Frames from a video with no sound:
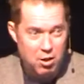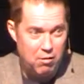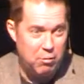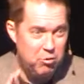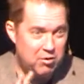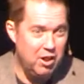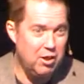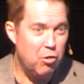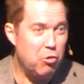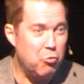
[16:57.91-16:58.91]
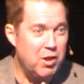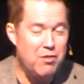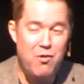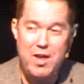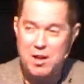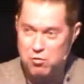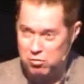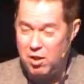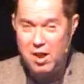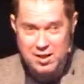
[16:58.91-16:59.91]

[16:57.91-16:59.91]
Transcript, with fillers: All right, I'm going to tell you three advantages.